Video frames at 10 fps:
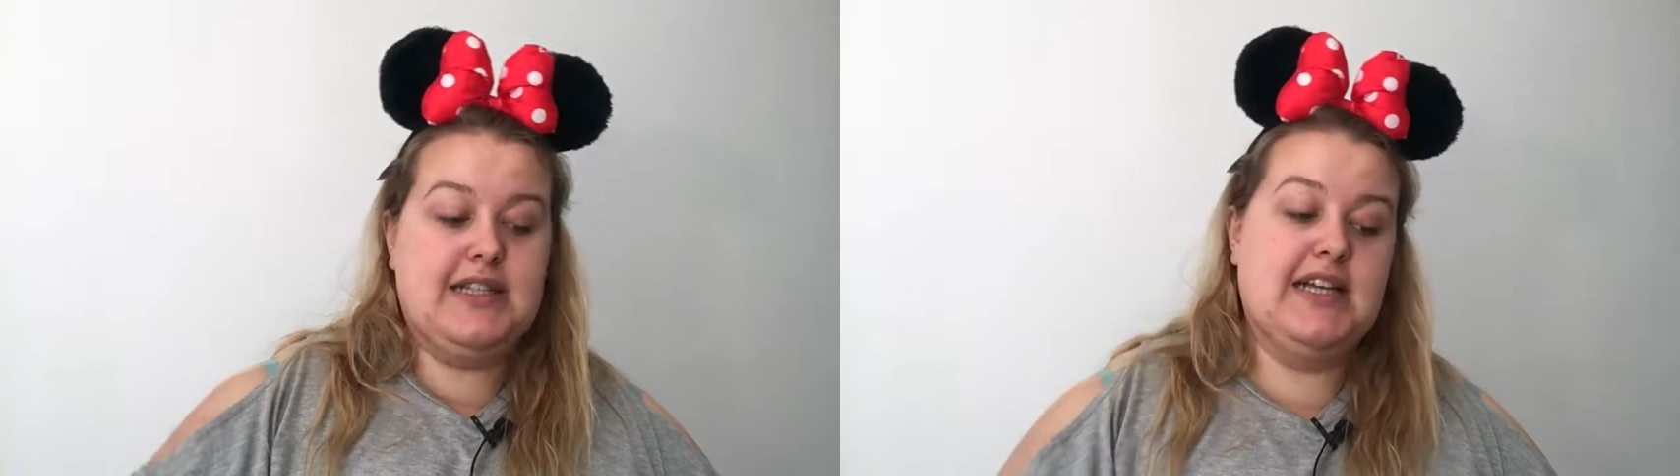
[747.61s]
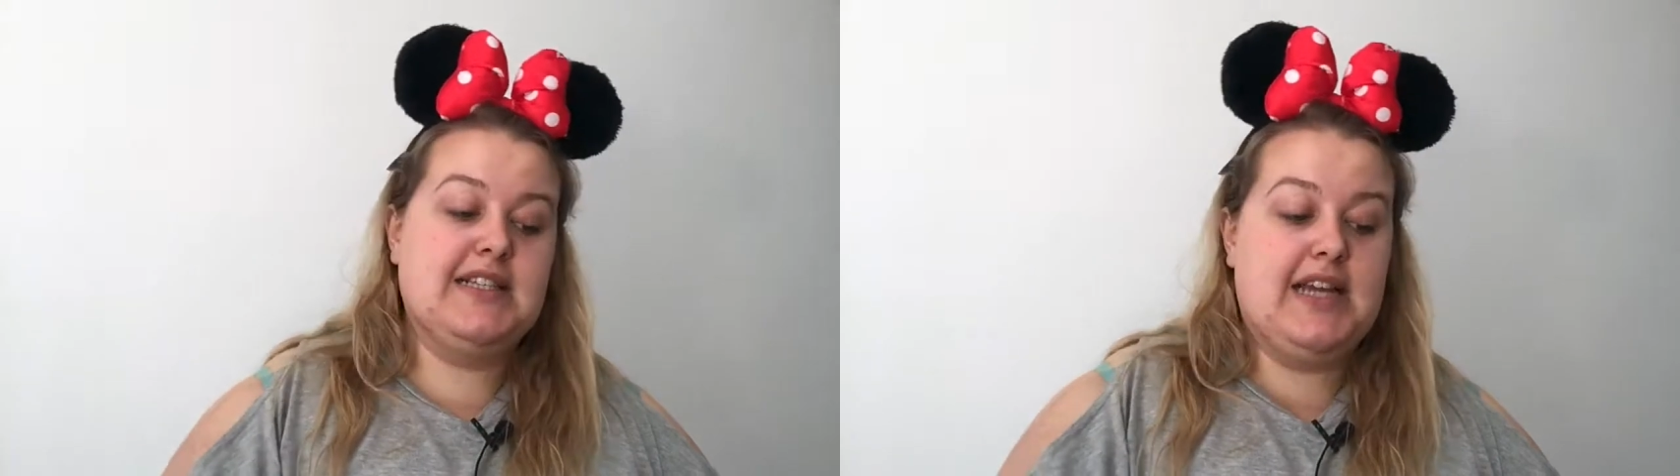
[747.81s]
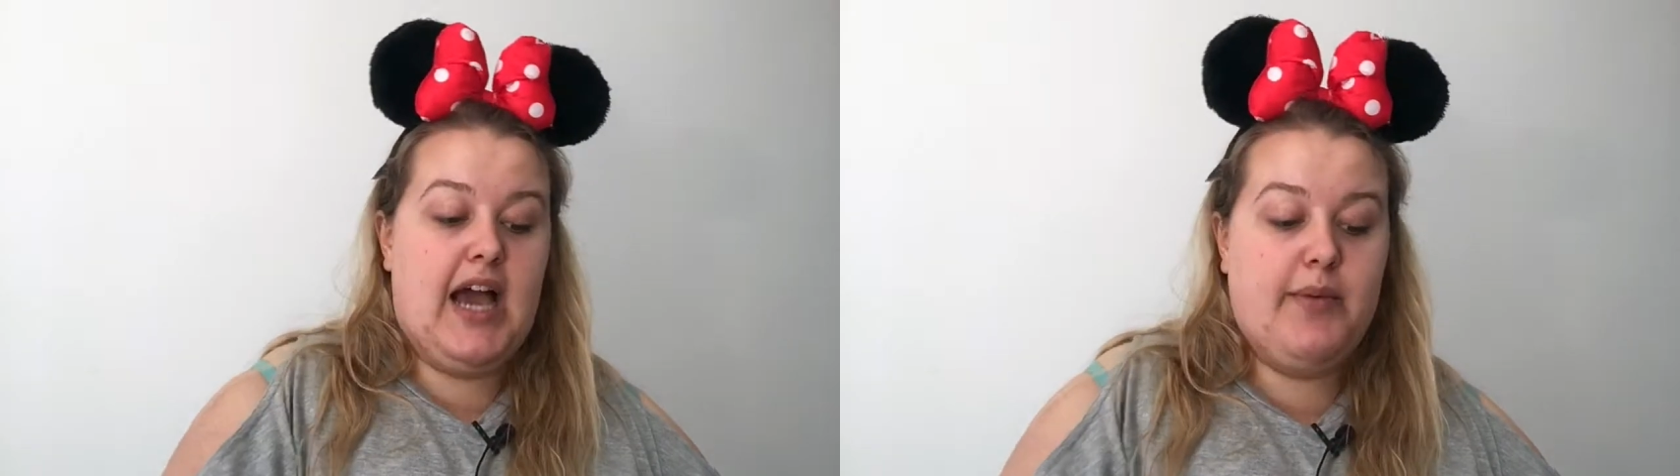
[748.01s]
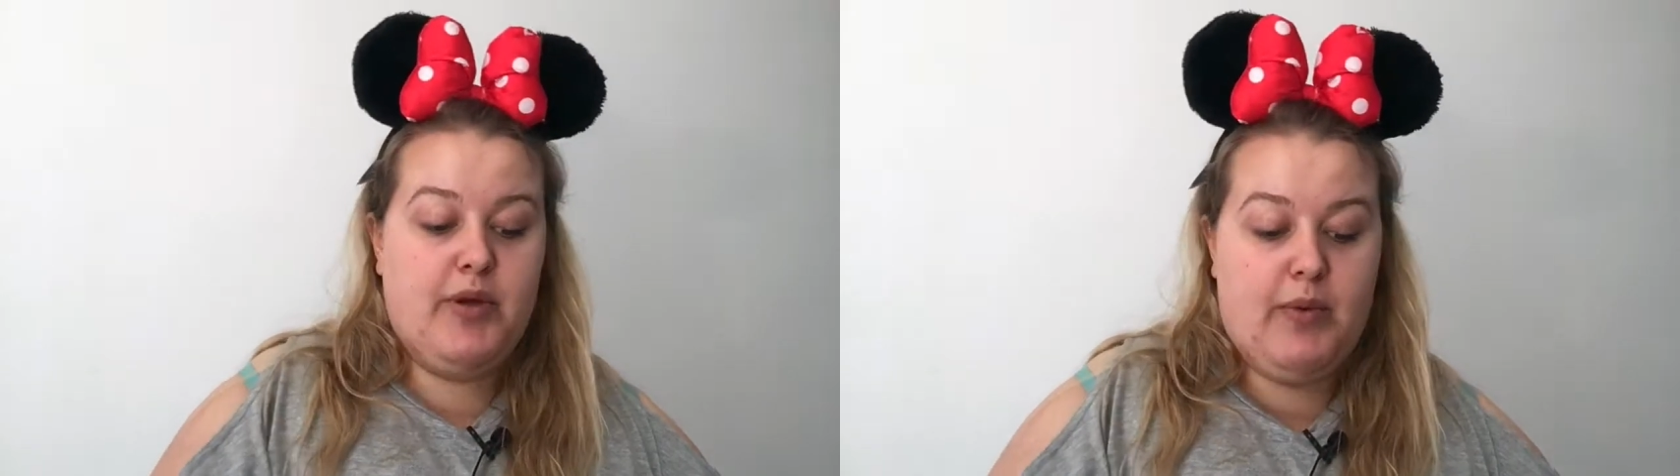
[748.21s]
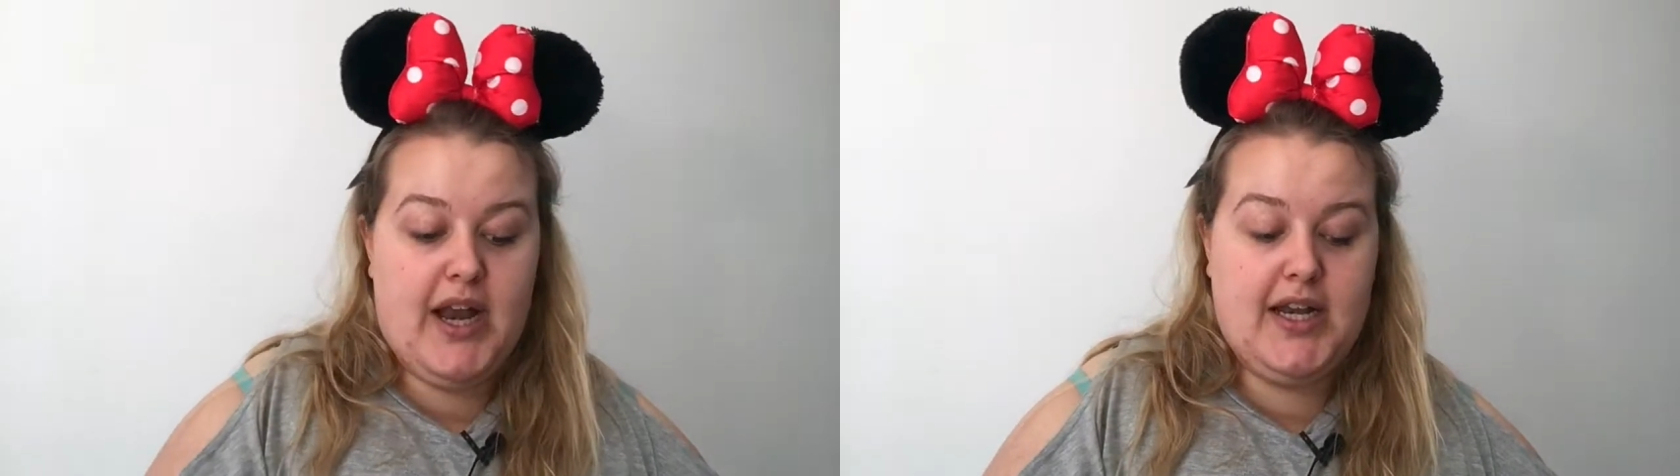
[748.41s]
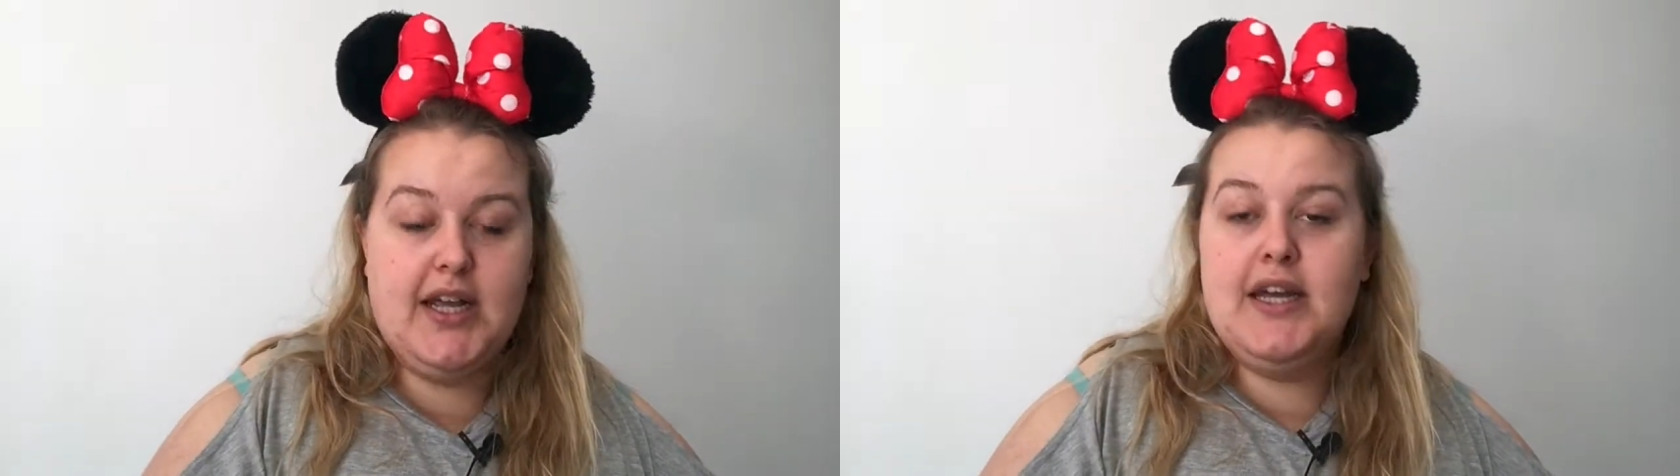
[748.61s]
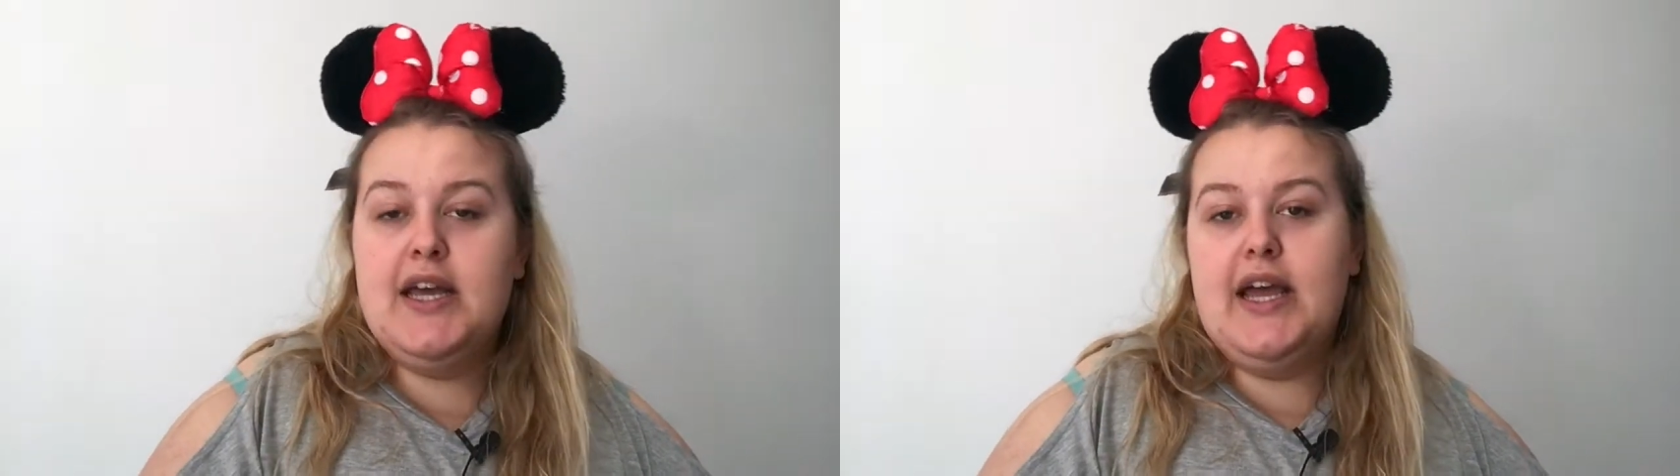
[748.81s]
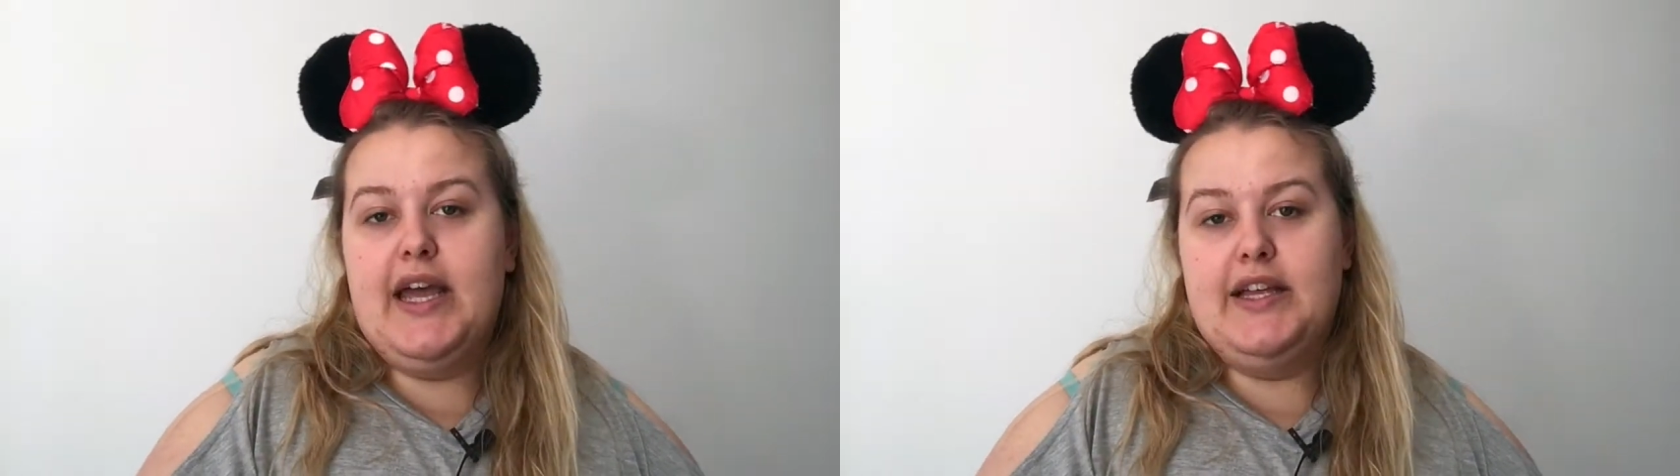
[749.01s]
Last time we went,
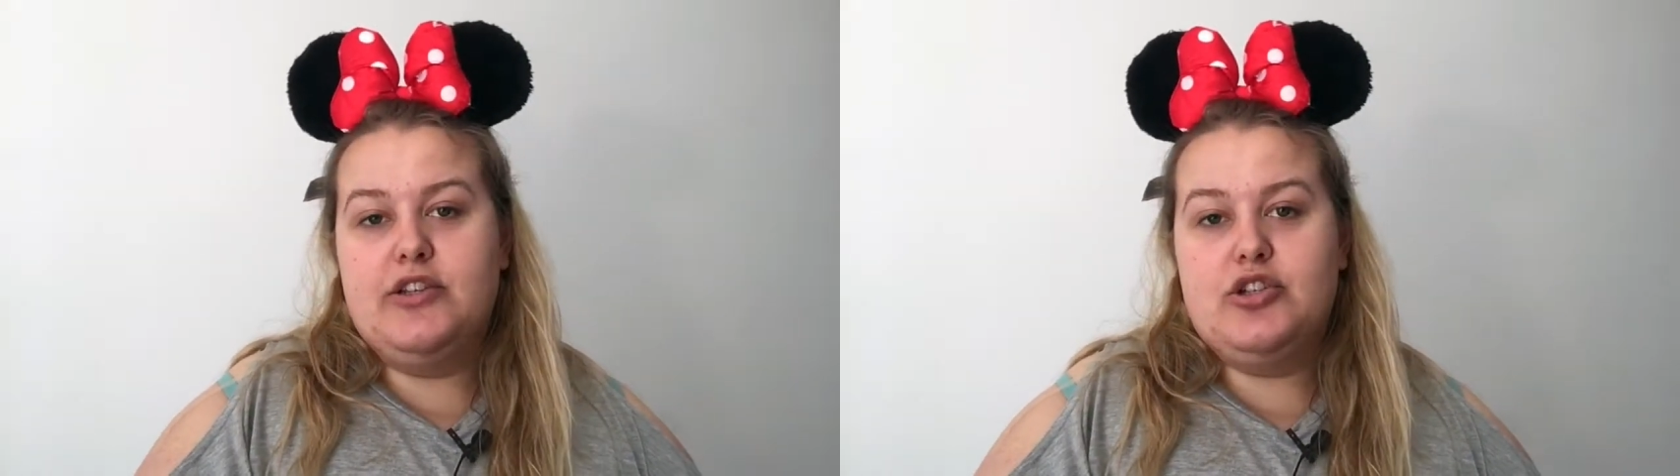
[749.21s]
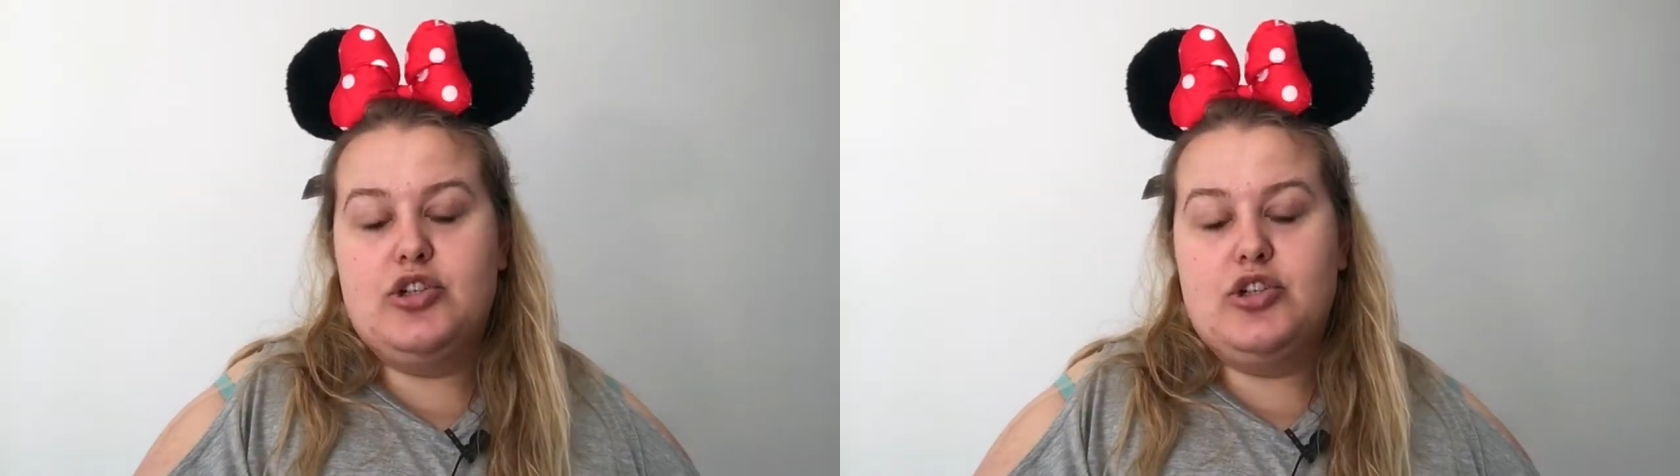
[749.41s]
it